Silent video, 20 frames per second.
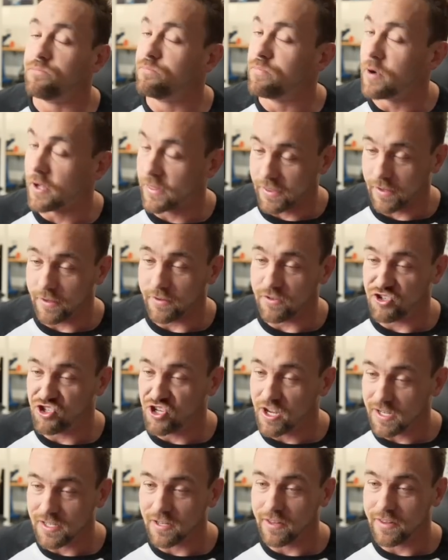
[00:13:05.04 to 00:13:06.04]
But the
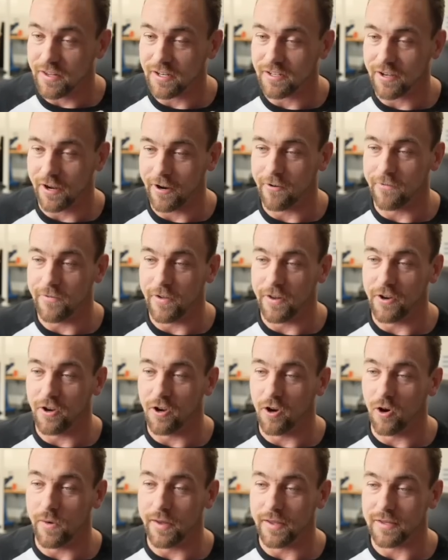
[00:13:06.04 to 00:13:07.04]
gist of the entire
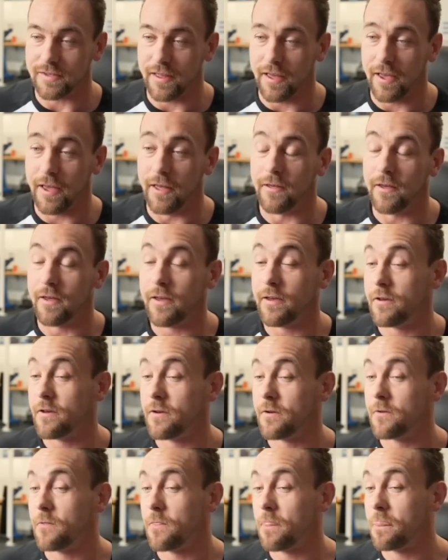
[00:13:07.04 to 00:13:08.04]
video is that
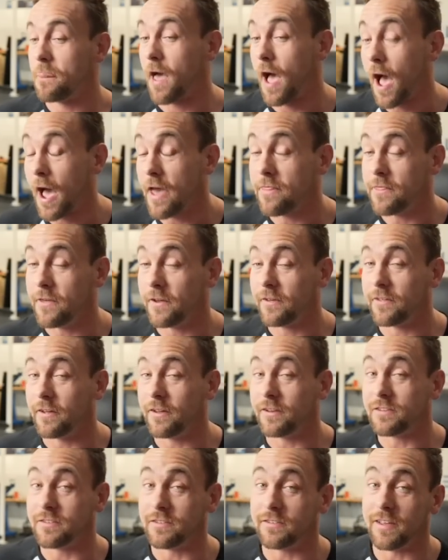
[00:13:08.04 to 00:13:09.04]
I think
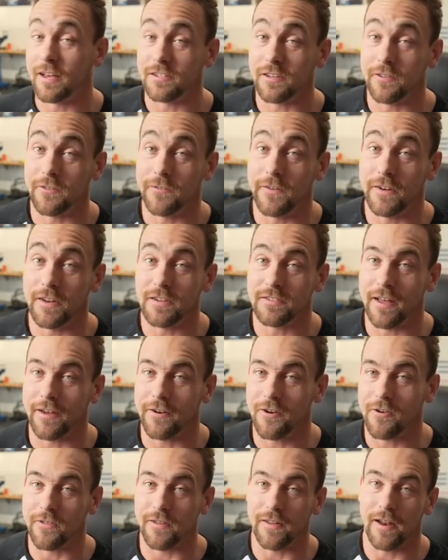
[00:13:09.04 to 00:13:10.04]
that it's the test of the fittest
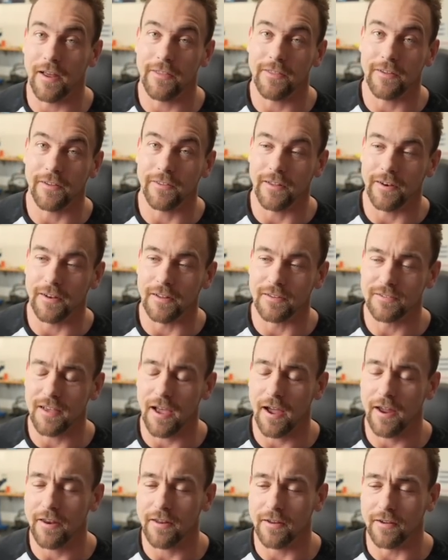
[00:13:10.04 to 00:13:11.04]
on earth. And I think that it's
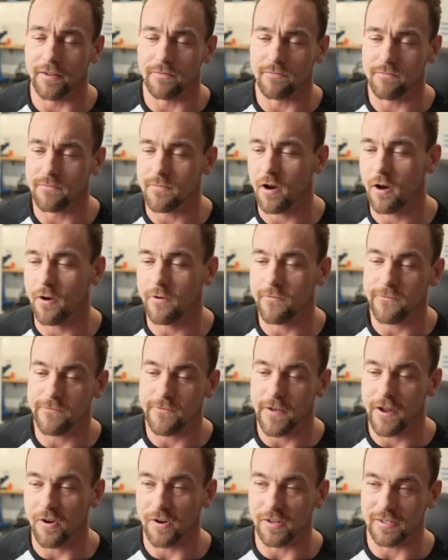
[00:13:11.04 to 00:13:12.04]
kind of
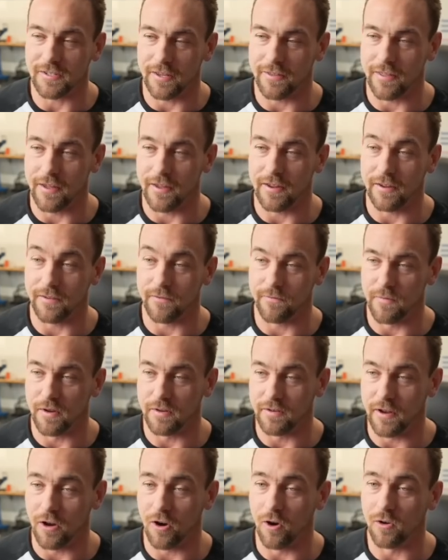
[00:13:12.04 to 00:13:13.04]
unfair to say that
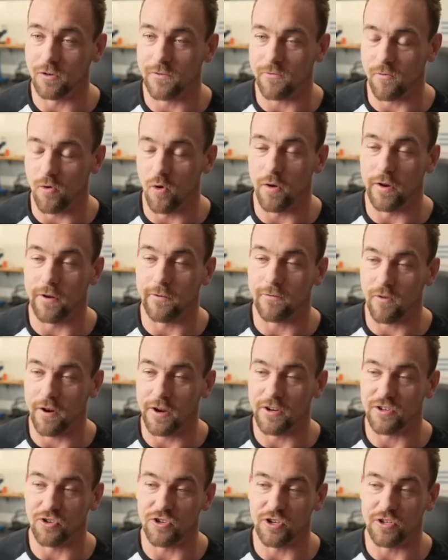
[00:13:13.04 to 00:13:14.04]
Medeiros, Froning,
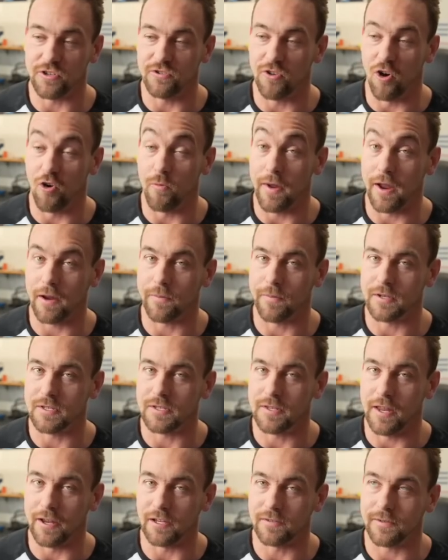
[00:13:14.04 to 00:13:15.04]
Frazier just don't make
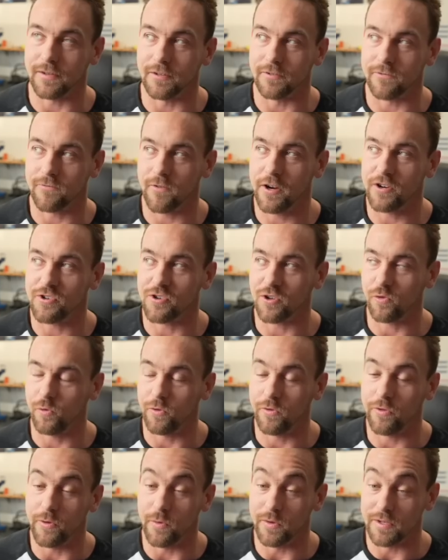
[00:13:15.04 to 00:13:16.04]
mistakes, because Frazier
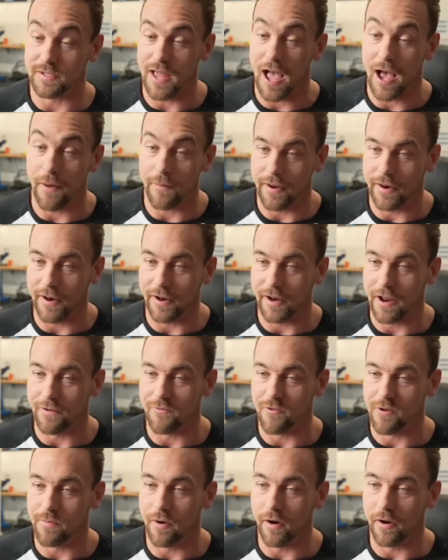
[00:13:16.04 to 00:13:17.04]
clearly was dominating
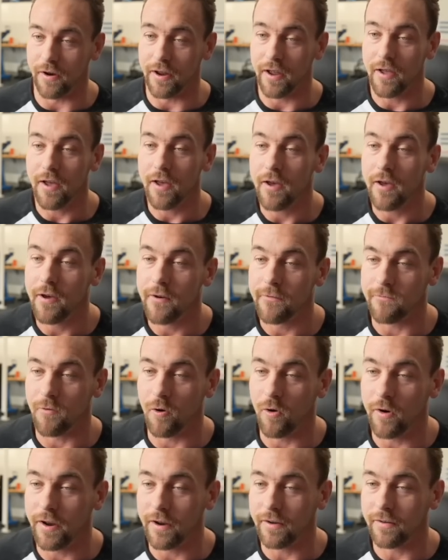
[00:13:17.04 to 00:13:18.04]
everybody.
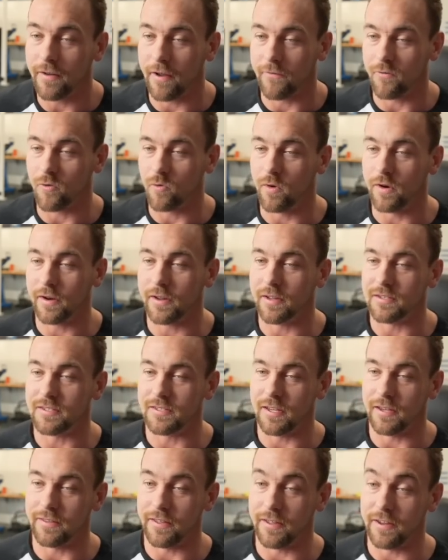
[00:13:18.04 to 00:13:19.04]
Froning, everyone can
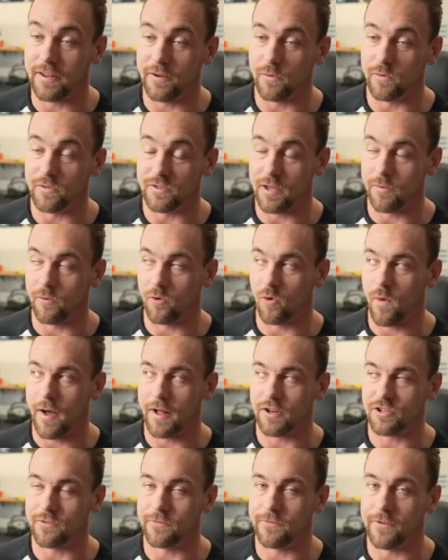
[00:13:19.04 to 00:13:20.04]
say that he was able to
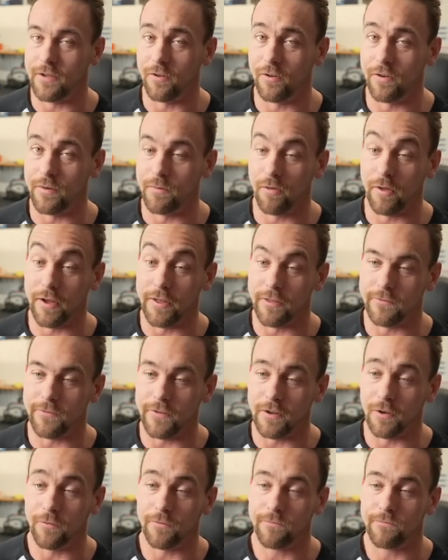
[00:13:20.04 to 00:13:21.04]
watch the field and play the
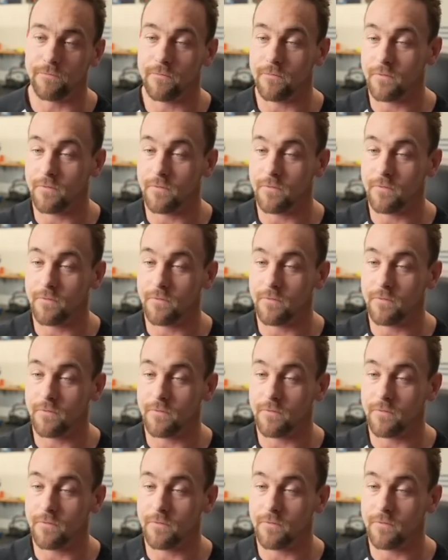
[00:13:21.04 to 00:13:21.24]
field.